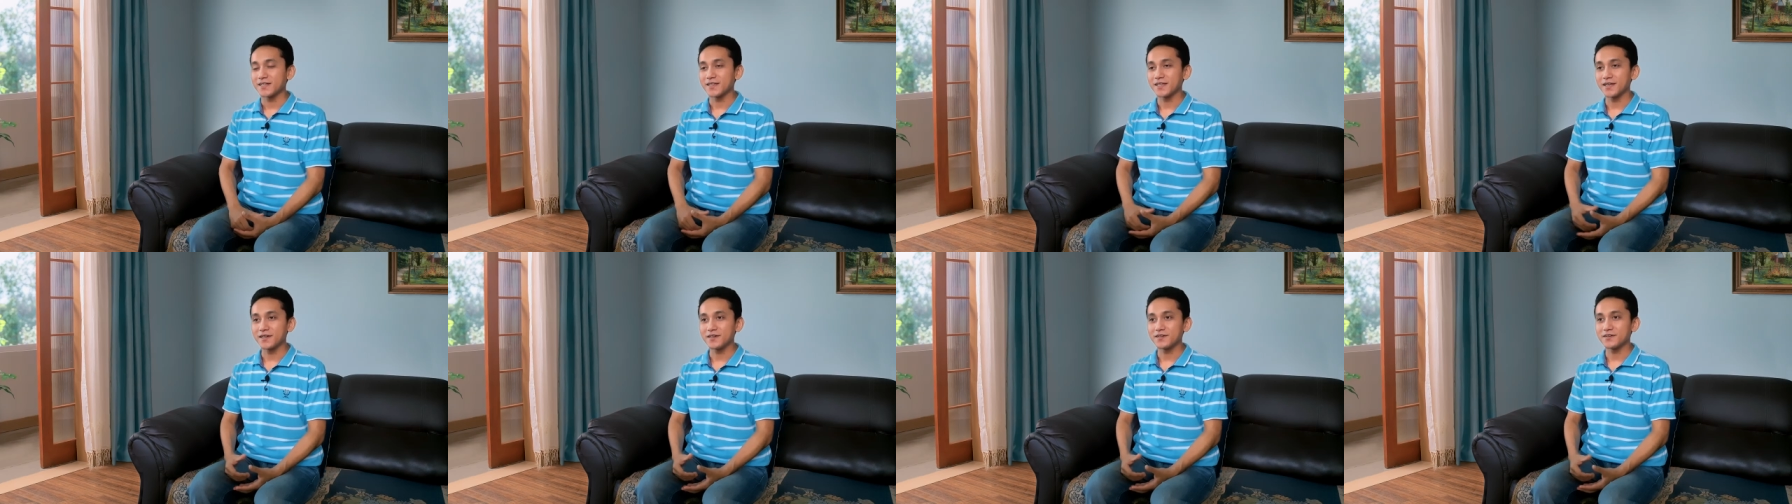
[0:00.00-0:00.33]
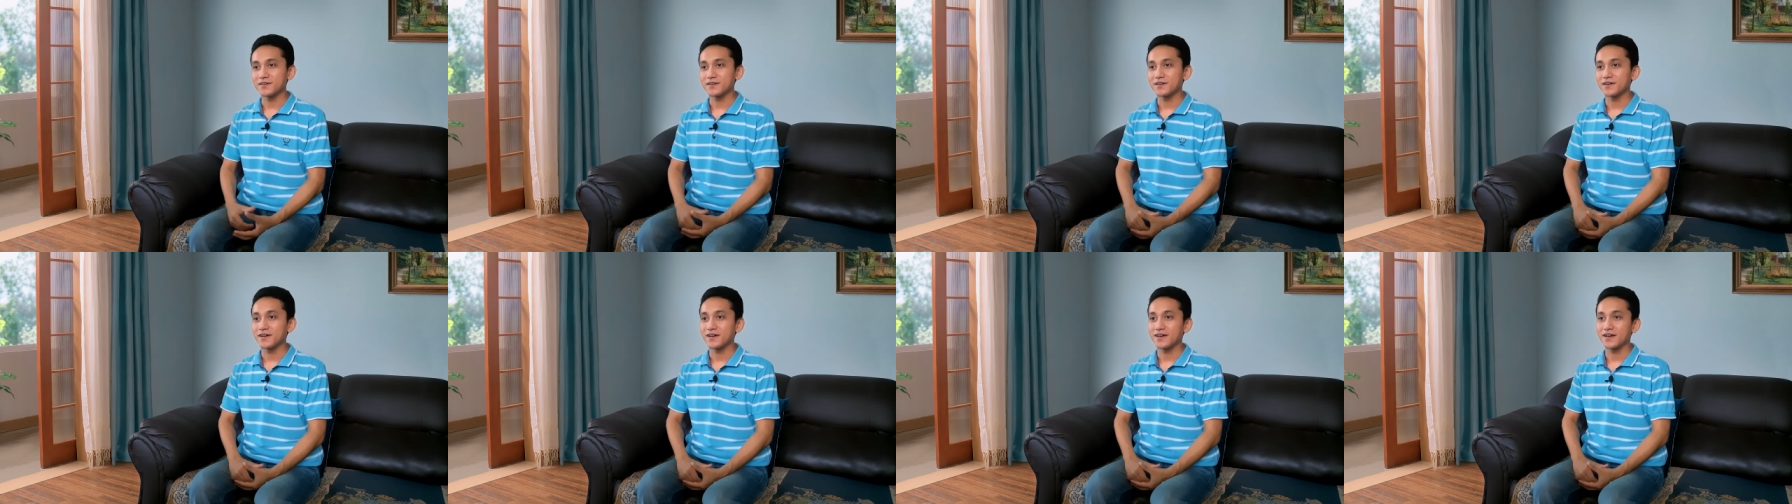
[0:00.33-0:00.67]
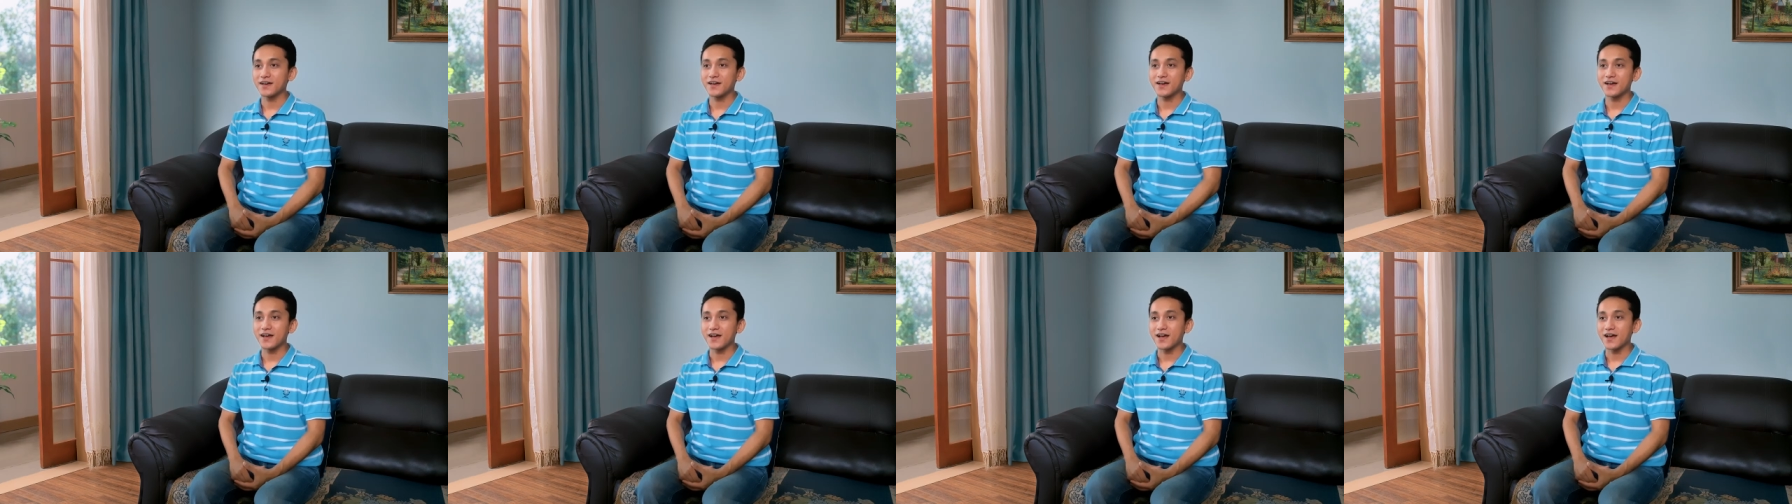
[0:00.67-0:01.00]
Later,
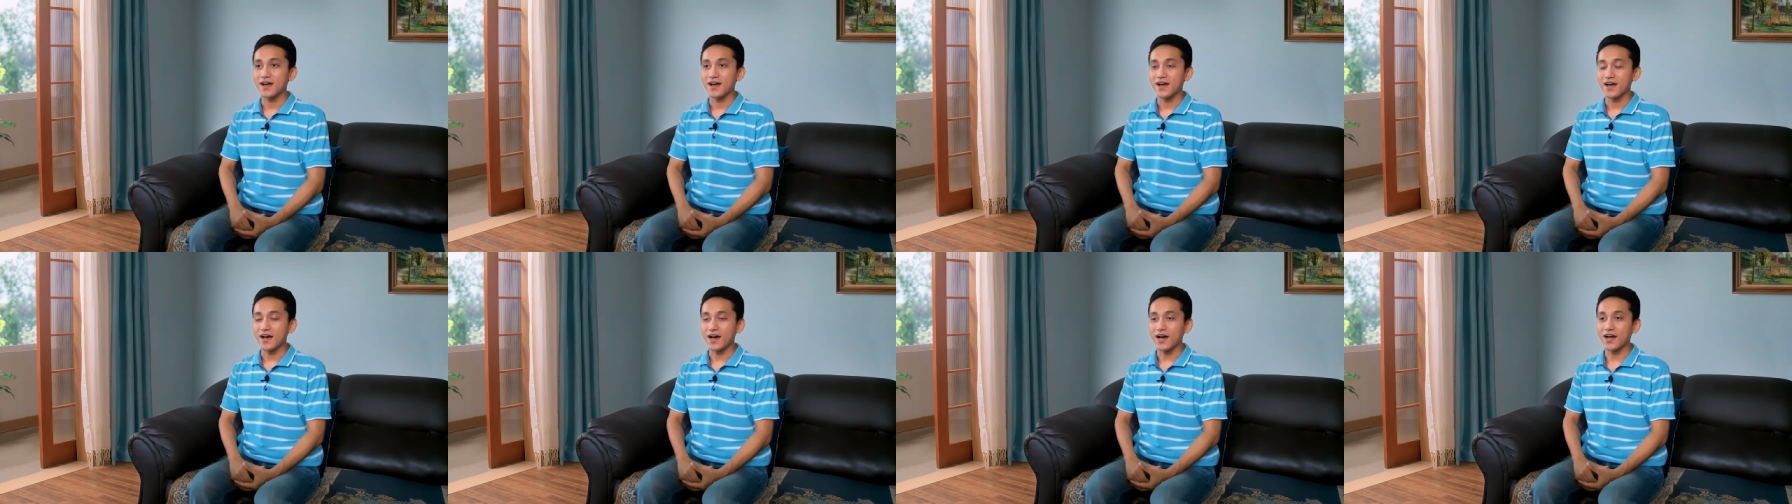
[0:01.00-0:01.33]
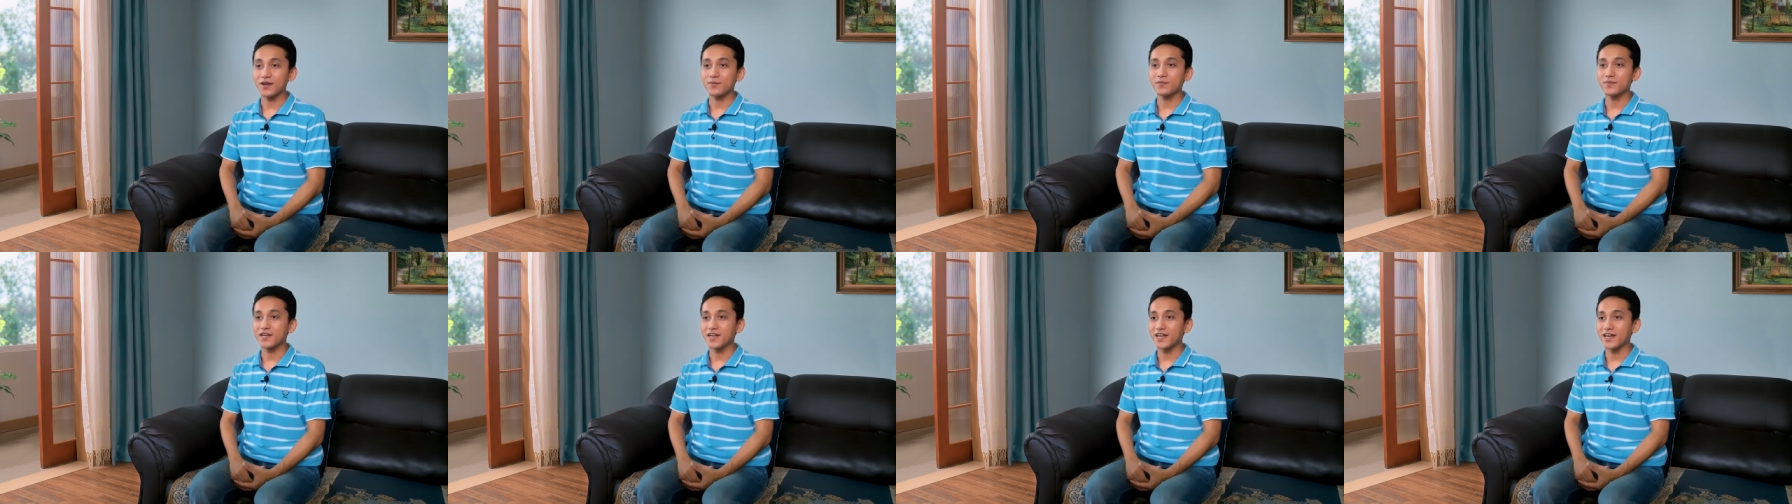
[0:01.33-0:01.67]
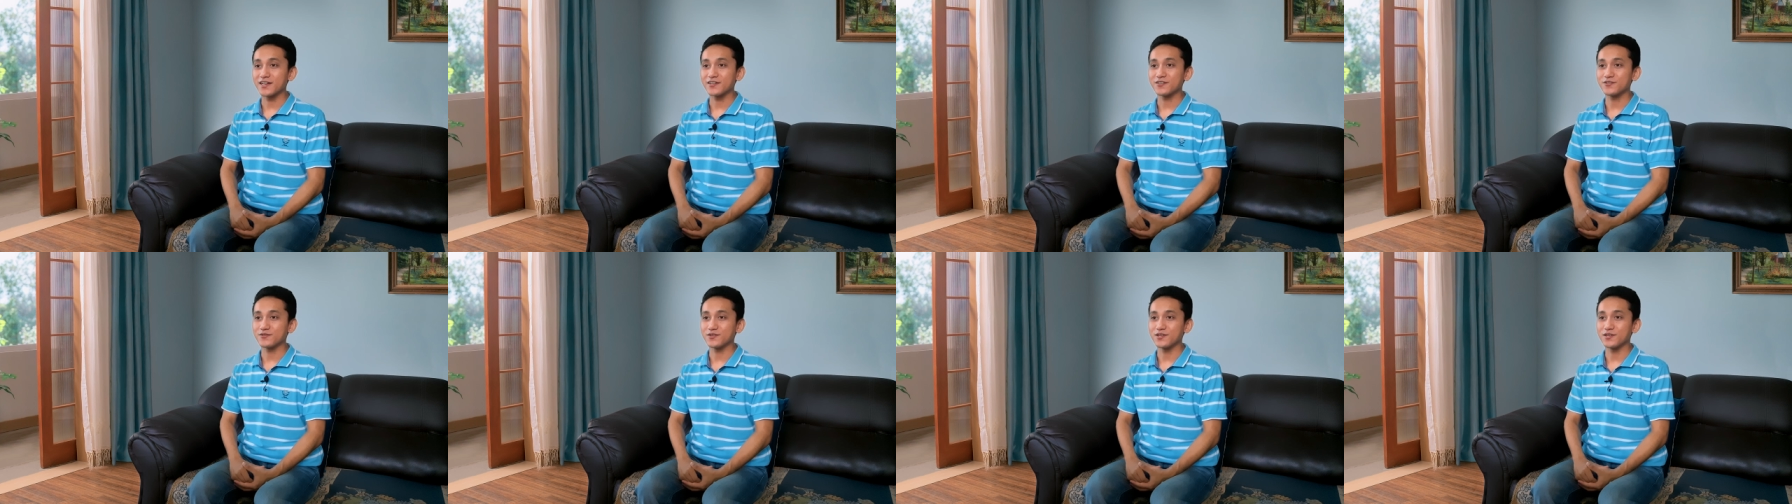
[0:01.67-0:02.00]
I
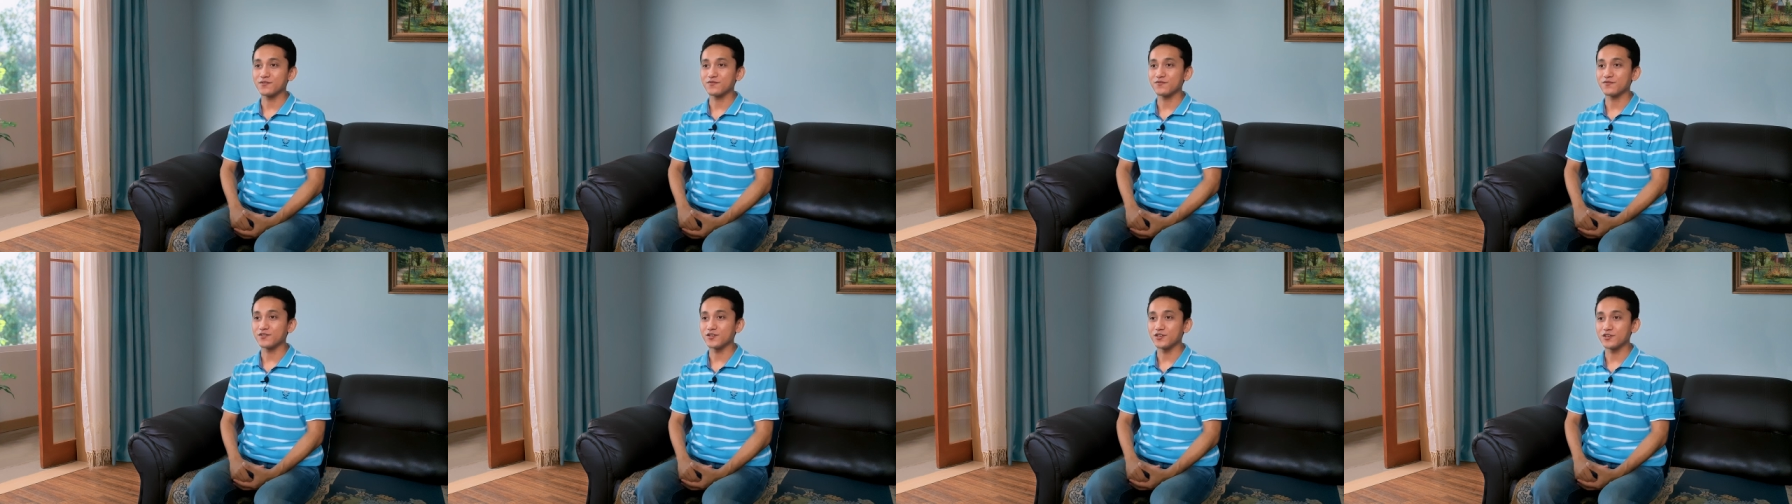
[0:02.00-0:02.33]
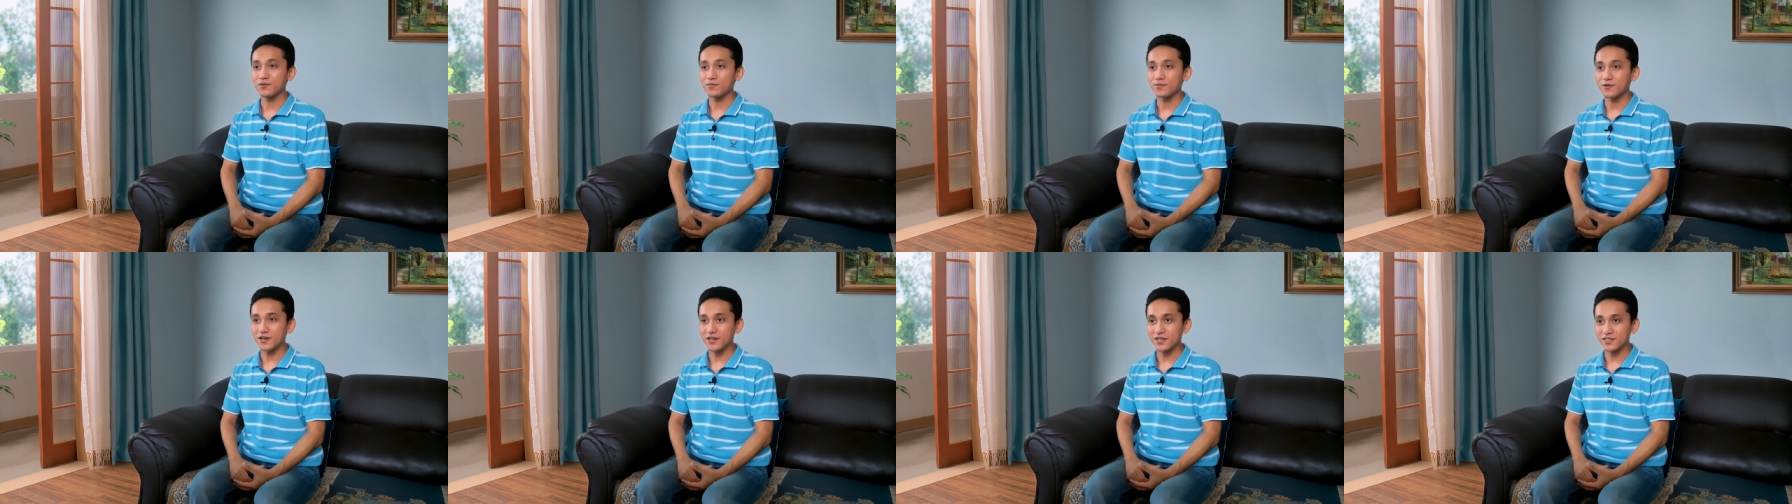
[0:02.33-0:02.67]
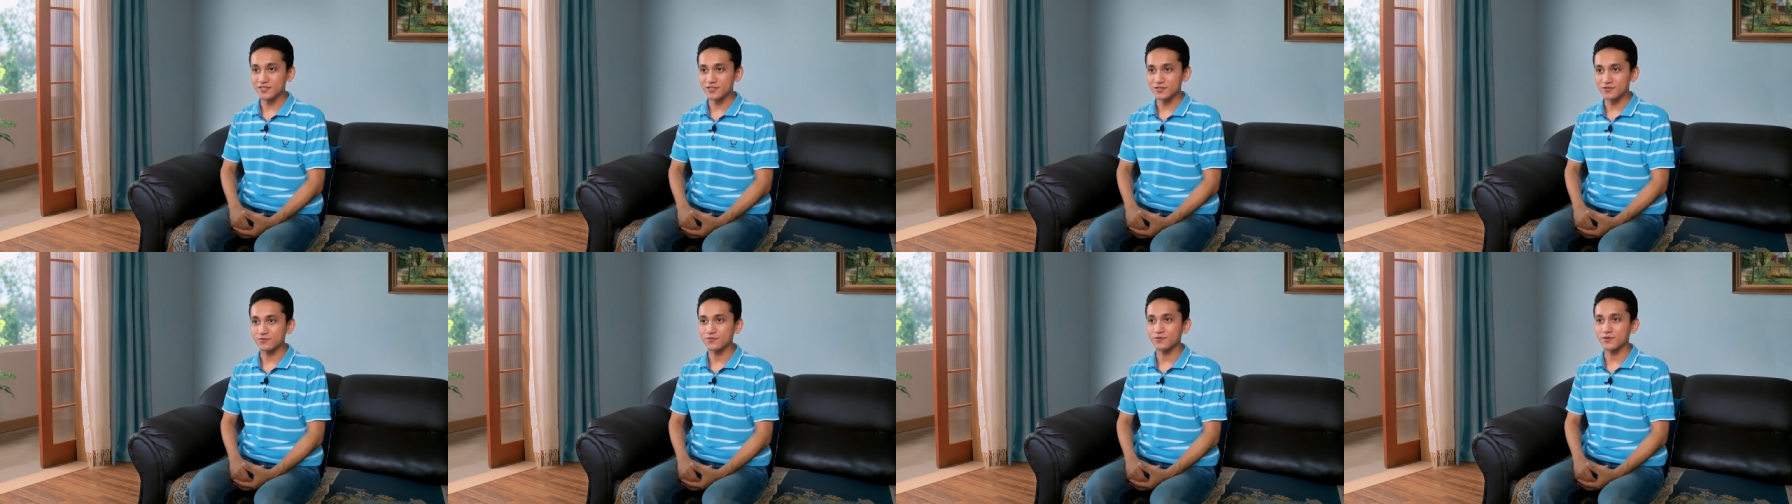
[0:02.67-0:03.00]
began doing video
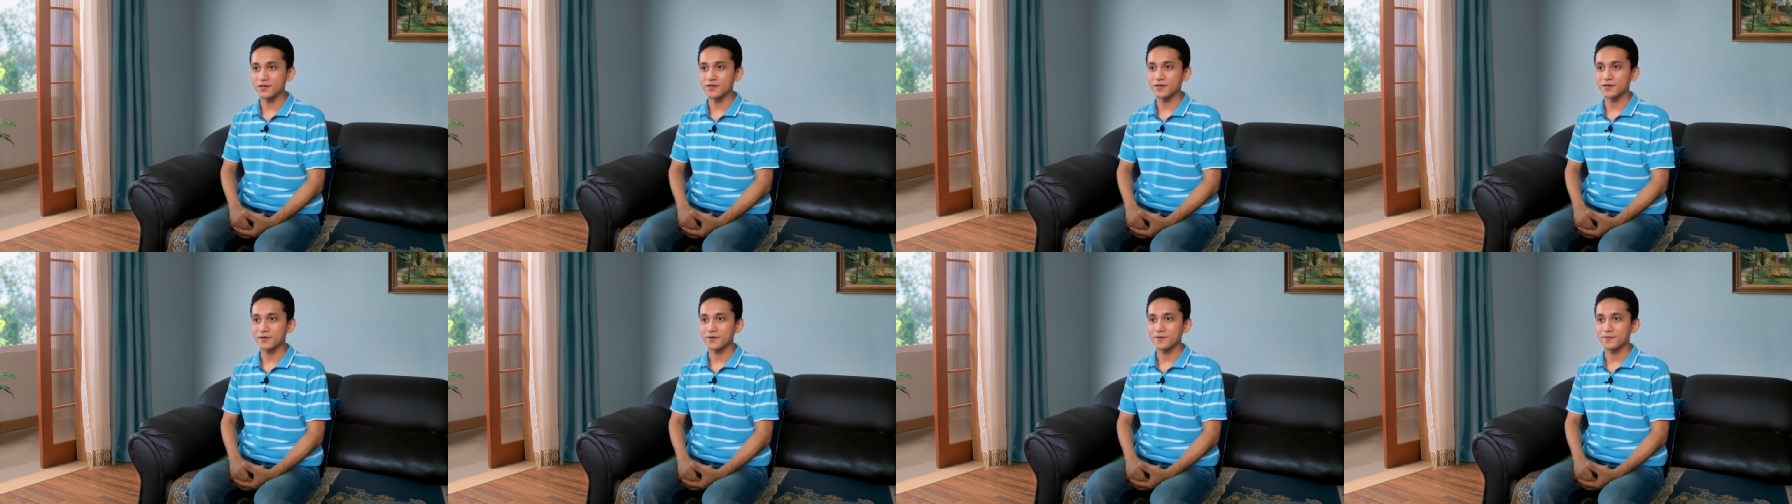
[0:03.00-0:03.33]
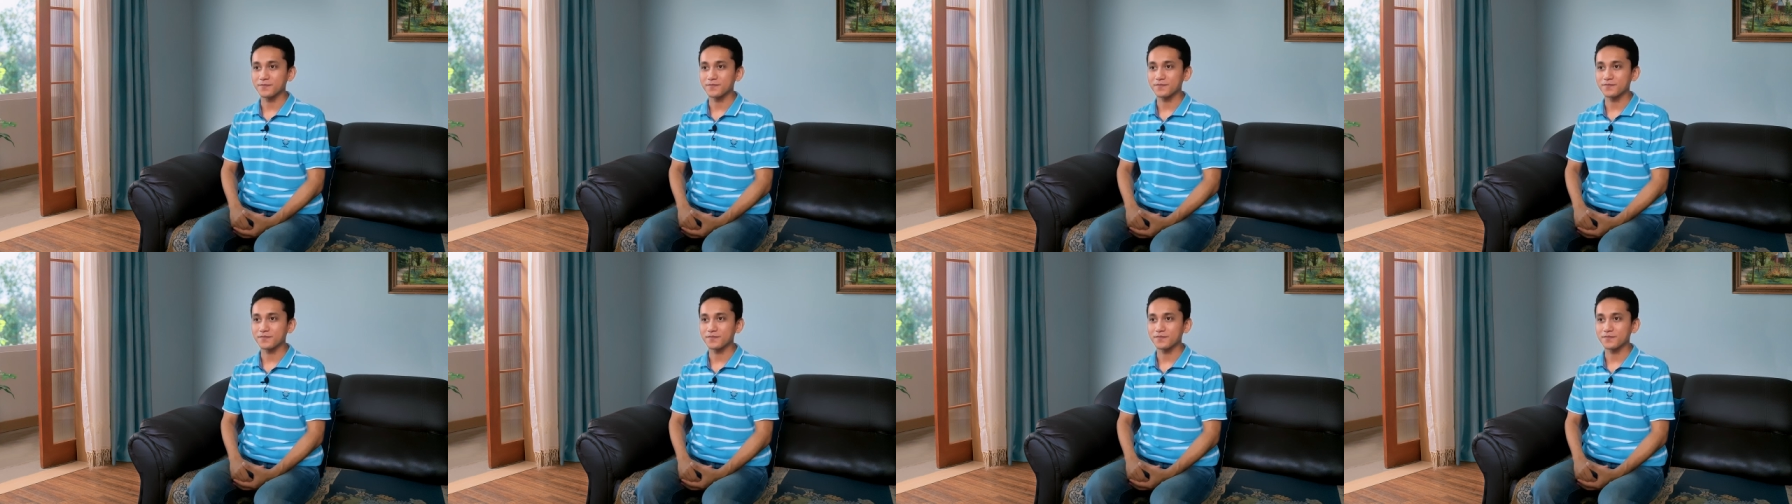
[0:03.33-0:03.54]
production work.